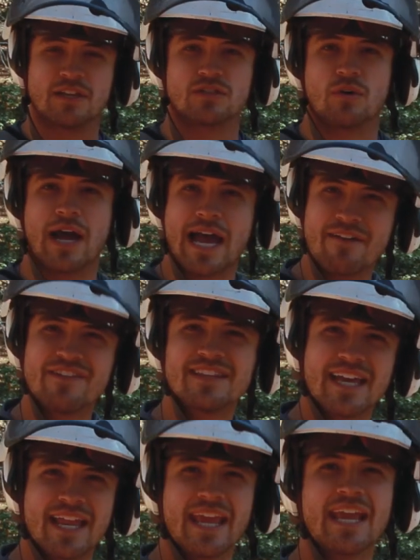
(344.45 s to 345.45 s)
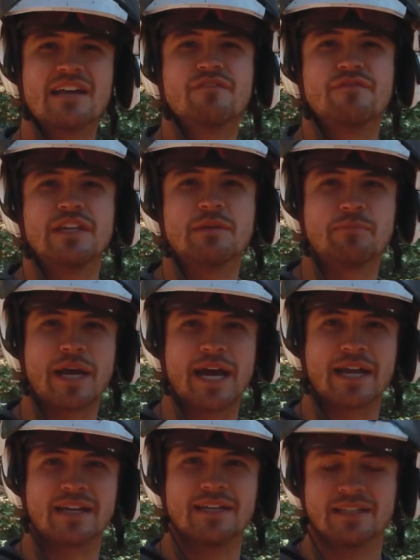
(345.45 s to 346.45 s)
So having that hand
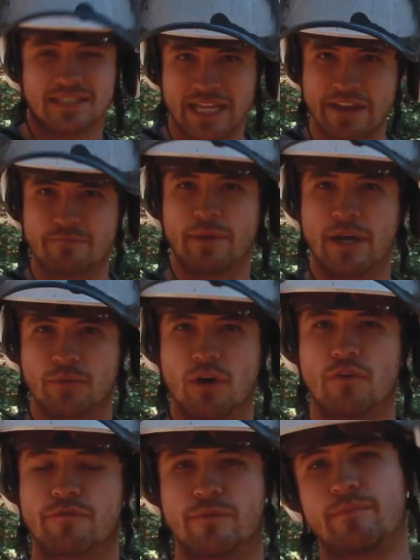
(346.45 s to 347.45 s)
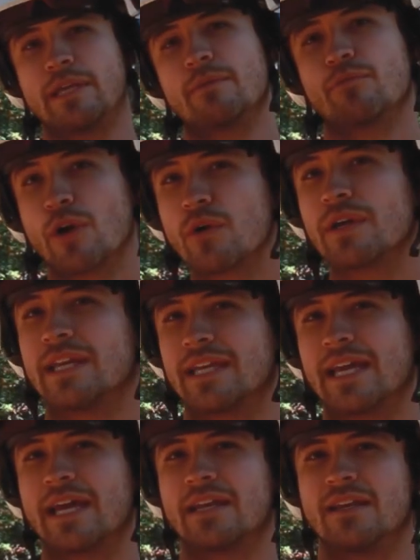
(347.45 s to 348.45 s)
feedback saved my rope from being broken
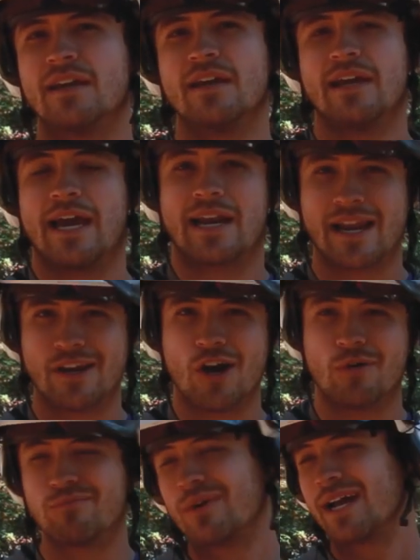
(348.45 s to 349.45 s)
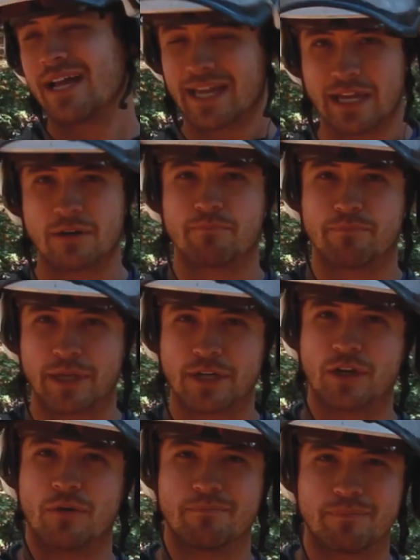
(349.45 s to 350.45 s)
again, and I know, well, I gotta
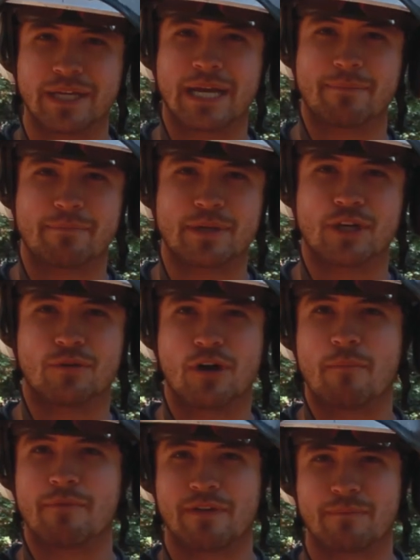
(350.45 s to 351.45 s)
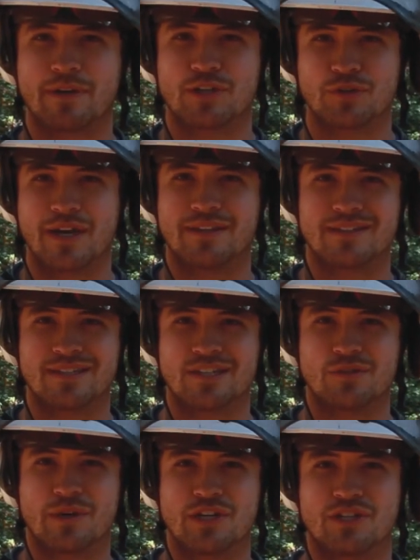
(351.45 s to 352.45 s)
better go pick up a bigger rope if I'm gonna try this
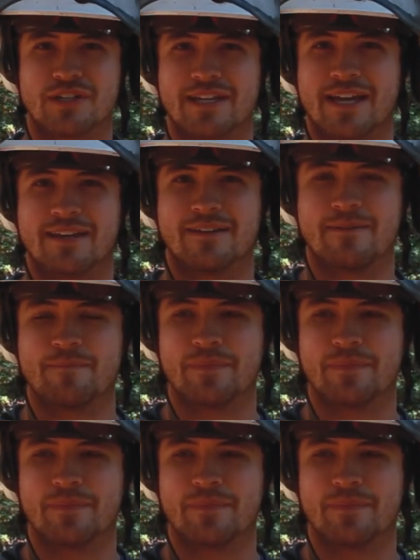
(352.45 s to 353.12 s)
situation again.